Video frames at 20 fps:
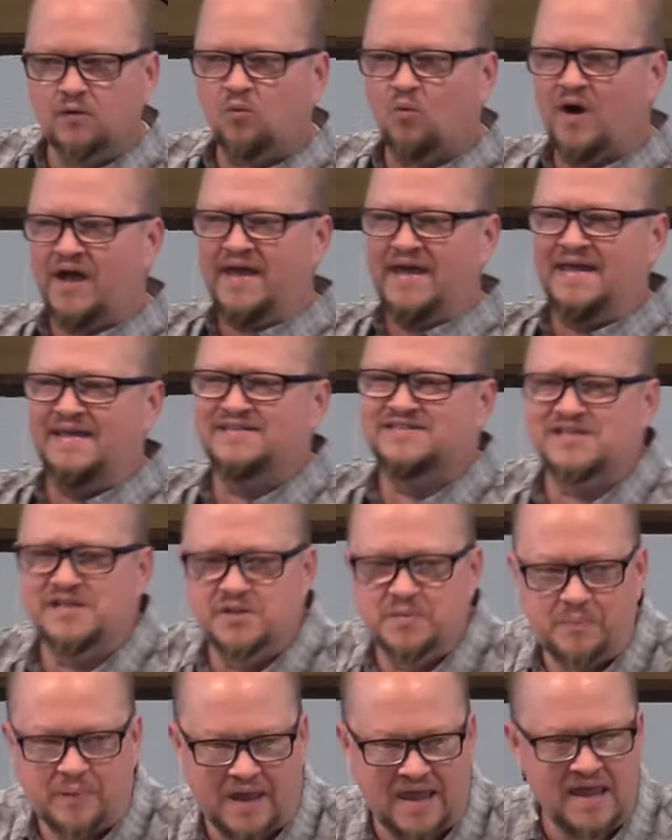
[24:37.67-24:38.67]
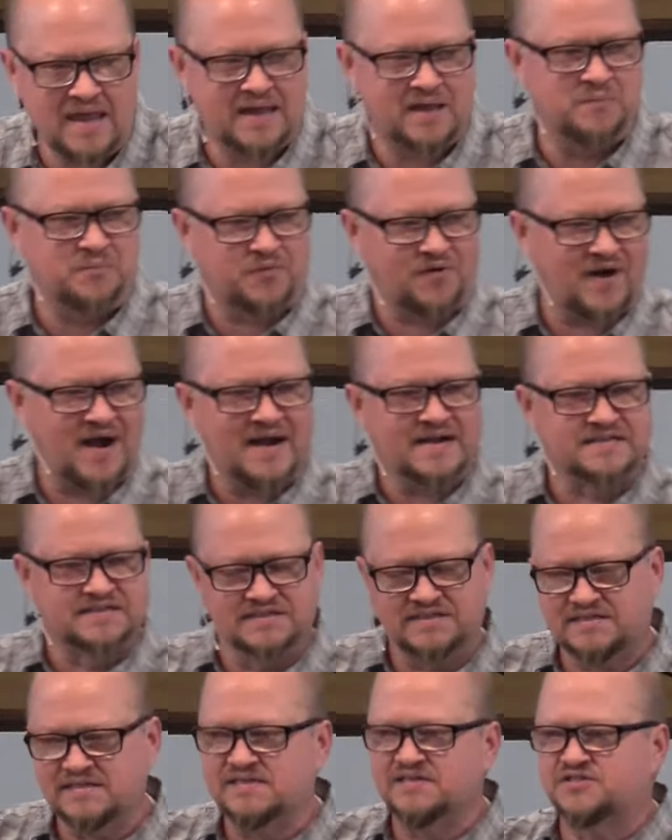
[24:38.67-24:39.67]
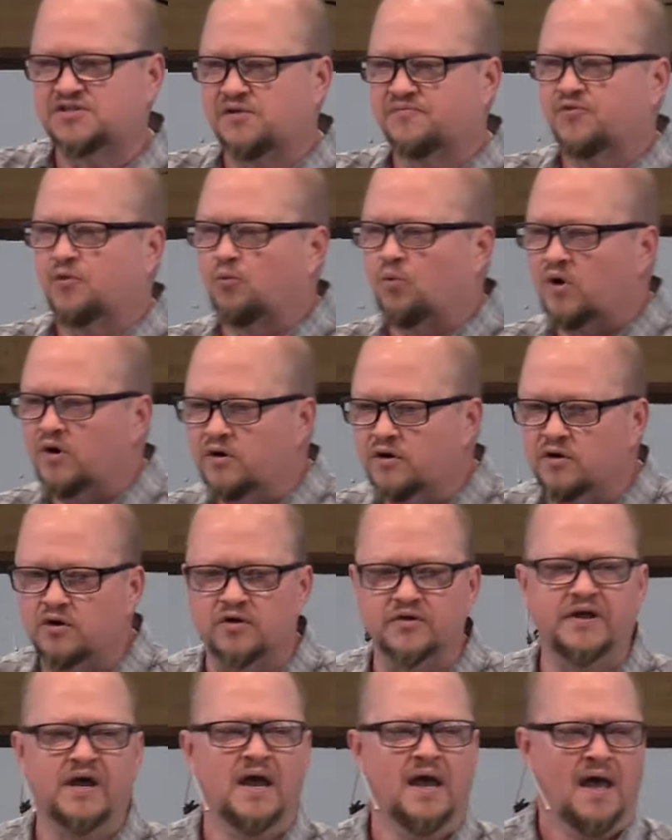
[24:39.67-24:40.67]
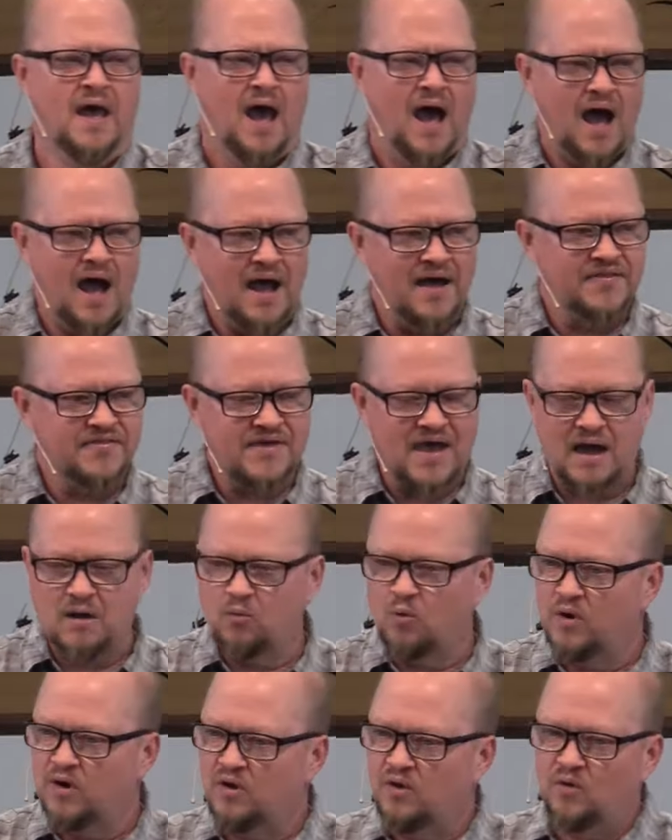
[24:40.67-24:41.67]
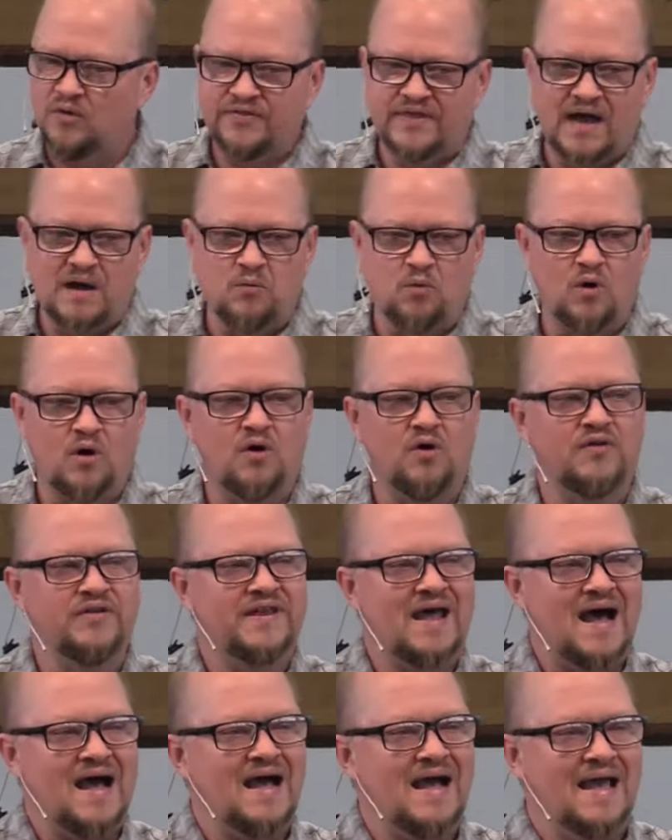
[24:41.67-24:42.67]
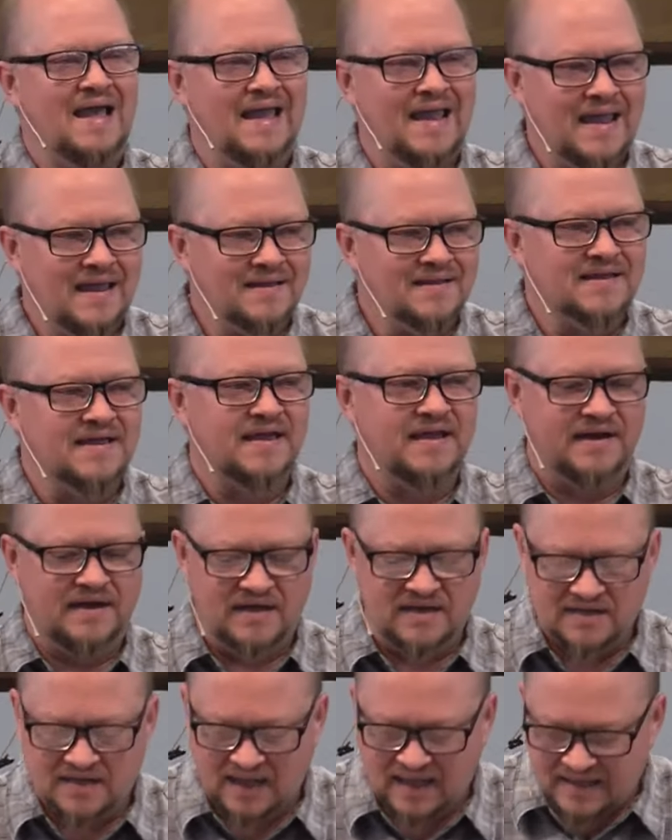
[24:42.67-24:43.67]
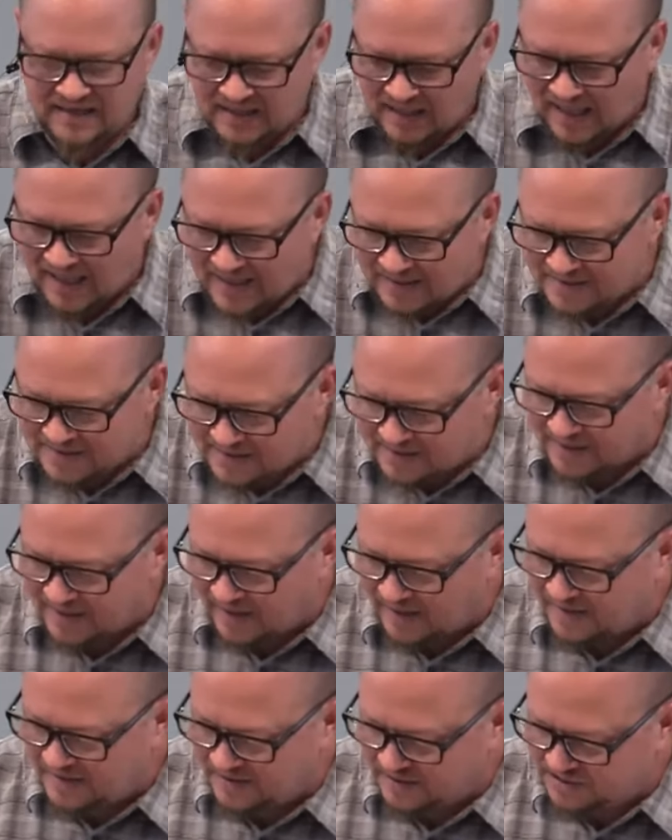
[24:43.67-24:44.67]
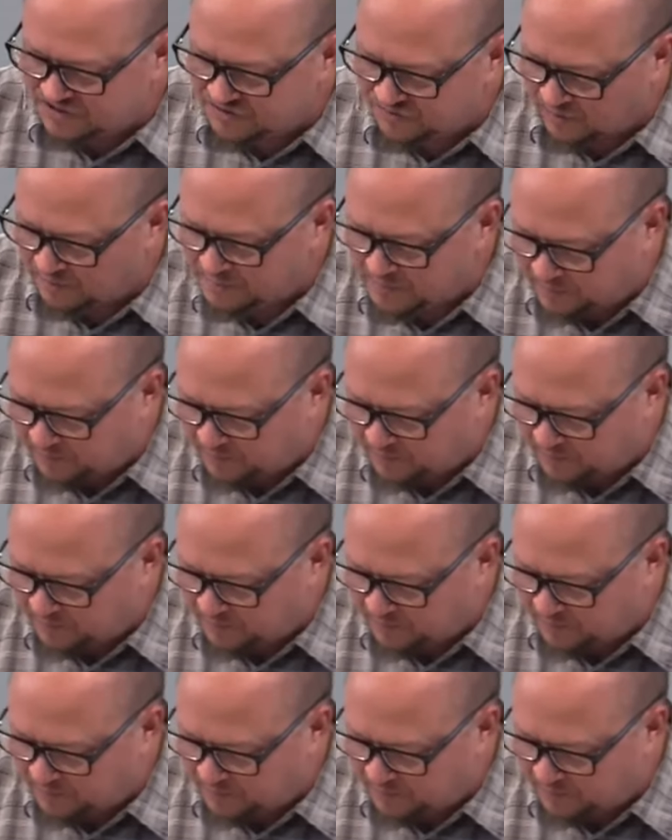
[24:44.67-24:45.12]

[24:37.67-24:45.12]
ways and the pagan practices of the world uh, that, will, that will not alienate us from the